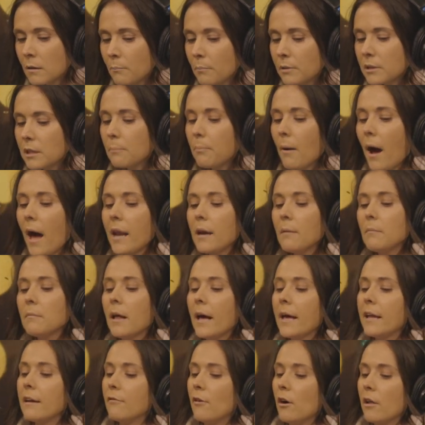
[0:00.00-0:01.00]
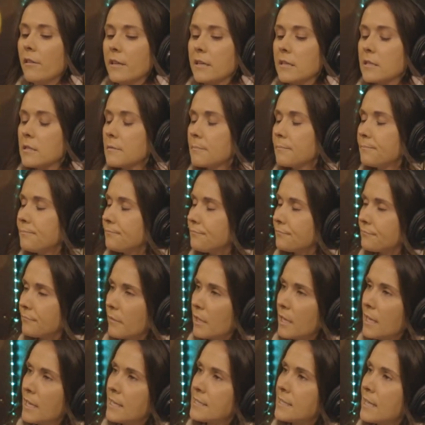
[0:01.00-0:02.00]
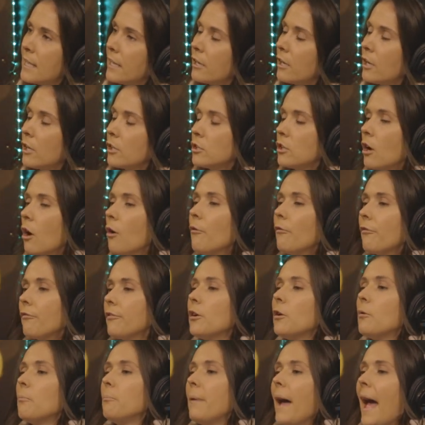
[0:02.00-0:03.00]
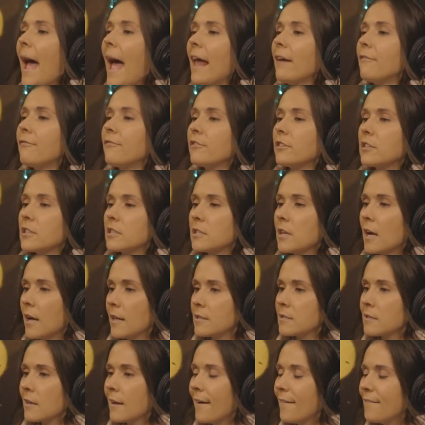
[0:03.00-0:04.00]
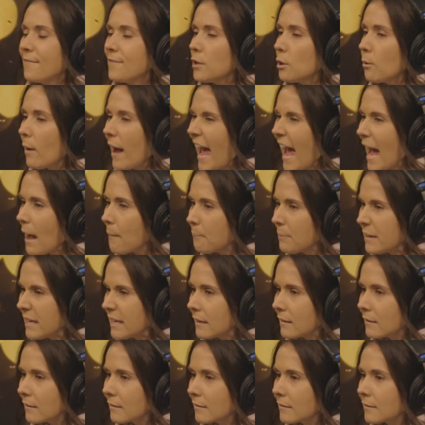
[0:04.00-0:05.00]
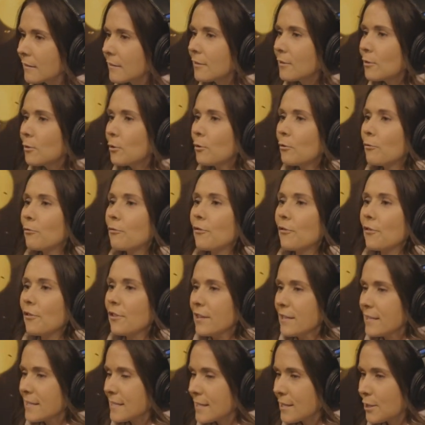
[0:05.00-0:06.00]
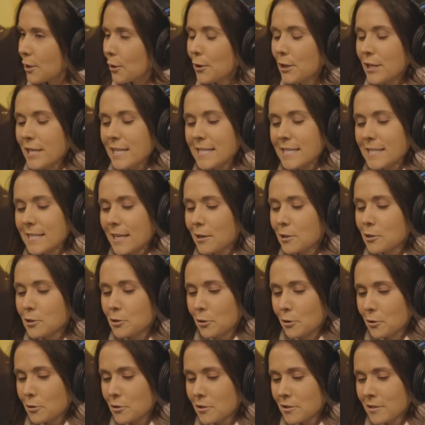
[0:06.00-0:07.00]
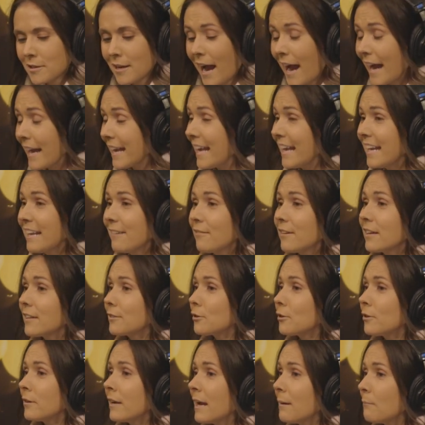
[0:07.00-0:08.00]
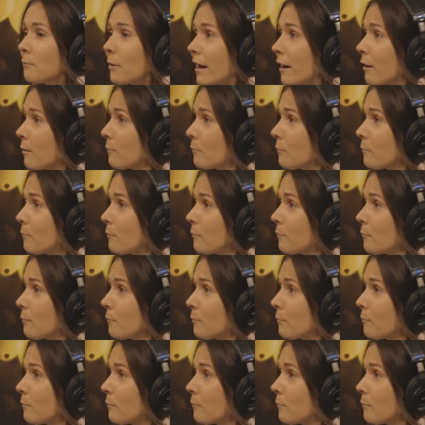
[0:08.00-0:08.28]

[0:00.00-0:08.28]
But the bottom line of all this is that don't feel bad for the Suns. Feel happy for the 36ers. I can't even get their name right.